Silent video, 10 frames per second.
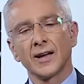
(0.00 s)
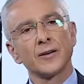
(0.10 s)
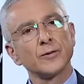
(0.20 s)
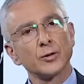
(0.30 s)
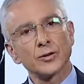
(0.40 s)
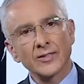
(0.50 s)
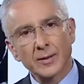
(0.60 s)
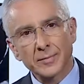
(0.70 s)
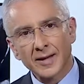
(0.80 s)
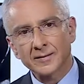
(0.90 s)
If you look at their
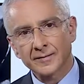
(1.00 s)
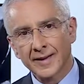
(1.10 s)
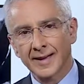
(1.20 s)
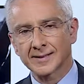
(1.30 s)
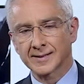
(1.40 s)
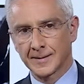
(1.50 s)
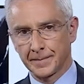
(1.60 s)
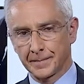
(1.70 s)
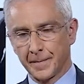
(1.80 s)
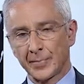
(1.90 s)
blood fats,
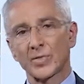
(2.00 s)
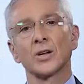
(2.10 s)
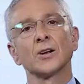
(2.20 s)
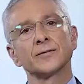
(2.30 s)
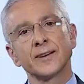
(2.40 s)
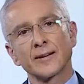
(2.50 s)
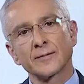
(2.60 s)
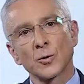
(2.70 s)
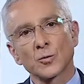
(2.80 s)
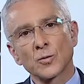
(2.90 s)
they'll often
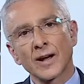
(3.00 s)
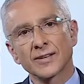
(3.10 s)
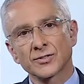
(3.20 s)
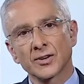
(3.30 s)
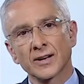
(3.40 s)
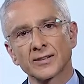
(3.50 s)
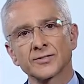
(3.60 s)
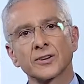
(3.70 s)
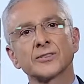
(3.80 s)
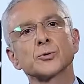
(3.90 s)
have raised
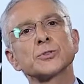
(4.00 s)
triglycerides,